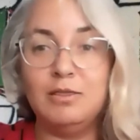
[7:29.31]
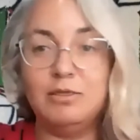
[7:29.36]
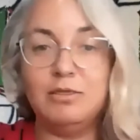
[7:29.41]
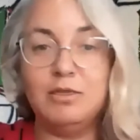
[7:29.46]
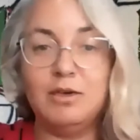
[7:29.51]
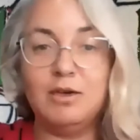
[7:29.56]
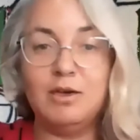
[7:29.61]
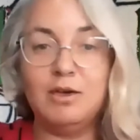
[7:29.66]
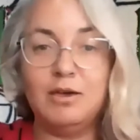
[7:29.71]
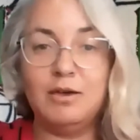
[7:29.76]

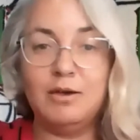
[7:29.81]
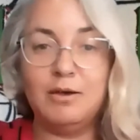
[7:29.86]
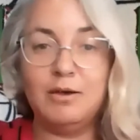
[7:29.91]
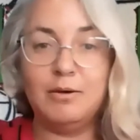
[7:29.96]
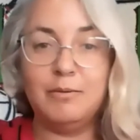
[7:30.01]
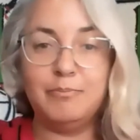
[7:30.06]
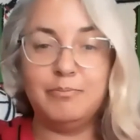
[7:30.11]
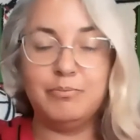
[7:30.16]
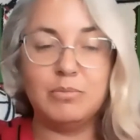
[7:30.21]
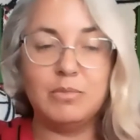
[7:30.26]

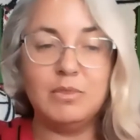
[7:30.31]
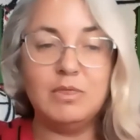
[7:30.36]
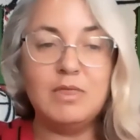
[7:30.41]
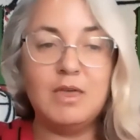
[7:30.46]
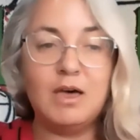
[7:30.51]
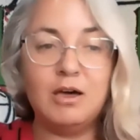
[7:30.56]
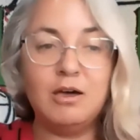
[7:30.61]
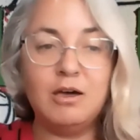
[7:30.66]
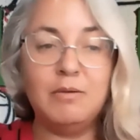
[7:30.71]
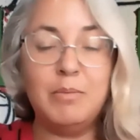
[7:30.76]
the
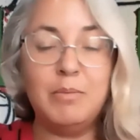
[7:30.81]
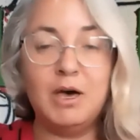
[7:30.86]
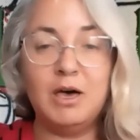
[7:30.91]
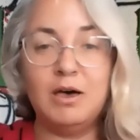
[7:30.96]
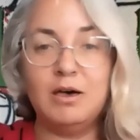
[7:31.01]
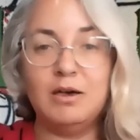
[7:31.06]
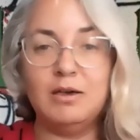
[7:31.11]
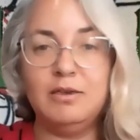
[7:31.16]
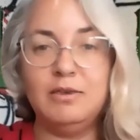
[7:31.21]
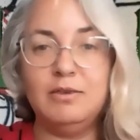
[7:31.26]

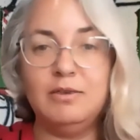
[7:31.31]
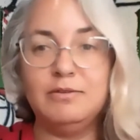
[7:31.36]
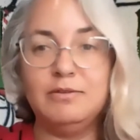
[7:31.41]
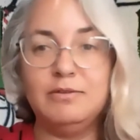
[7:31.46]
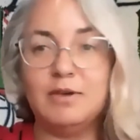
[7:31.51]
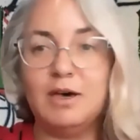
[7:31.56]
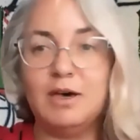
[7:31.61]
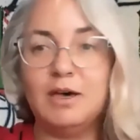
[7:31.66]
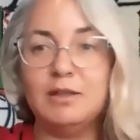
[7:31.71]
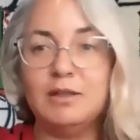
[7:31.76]
Nakba is
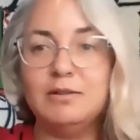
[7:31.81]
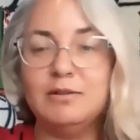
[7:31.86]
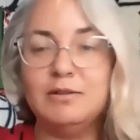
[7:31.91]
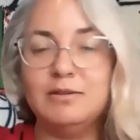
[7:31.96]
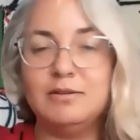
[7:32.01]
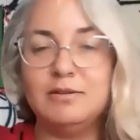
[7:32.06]
at